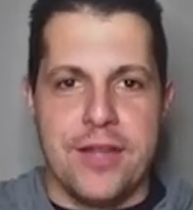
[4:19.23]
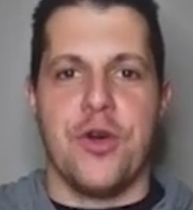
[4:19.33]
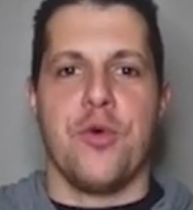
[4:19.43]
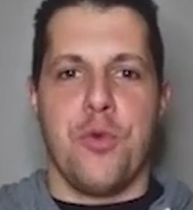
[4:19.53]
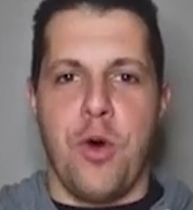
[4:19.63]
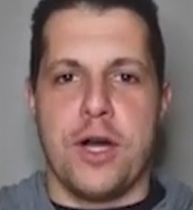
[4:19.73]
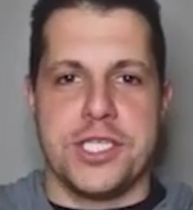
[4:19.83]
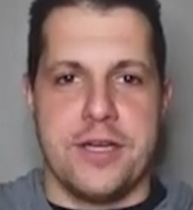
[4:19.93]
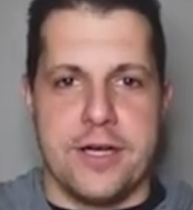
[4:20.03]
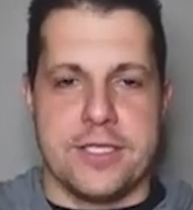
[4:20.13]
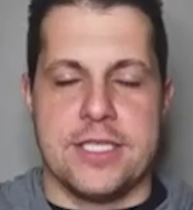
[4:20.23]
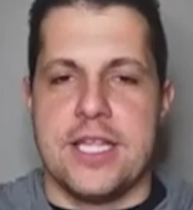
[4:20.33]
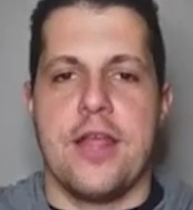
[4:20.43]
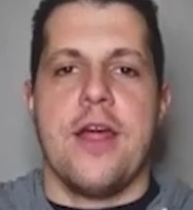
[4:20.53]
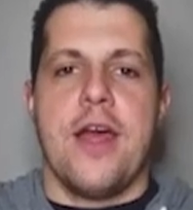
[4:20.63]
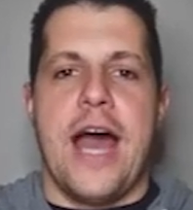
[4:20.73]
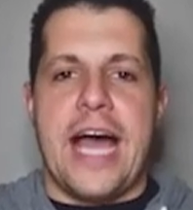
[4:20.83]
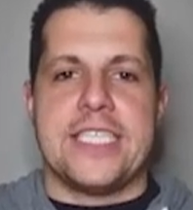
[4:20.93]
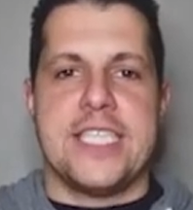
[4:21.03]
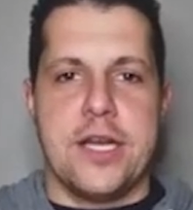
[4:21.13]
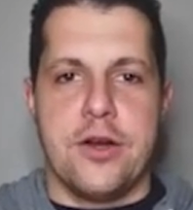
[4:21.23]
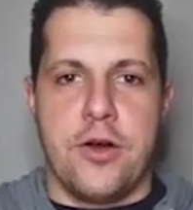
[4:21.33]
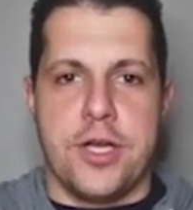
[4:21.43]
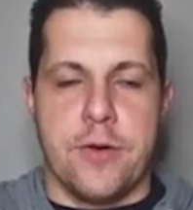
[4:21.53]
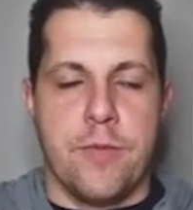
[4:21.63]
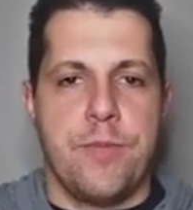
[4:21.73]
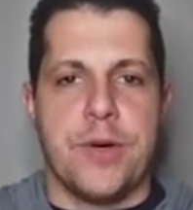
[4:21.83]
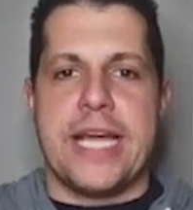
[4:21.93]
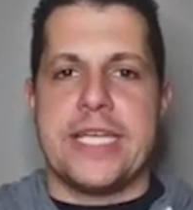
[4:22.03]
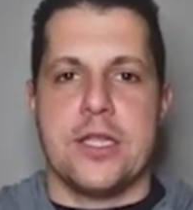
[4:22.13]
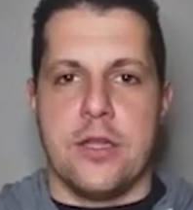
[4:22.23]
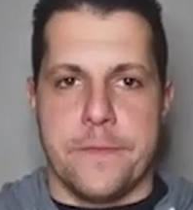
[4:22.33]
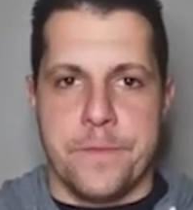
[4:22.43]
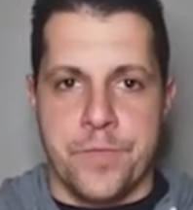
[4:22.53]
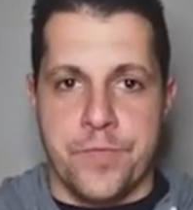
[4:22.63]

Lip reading: The Washington Huskies. I said it all year, but I said, look,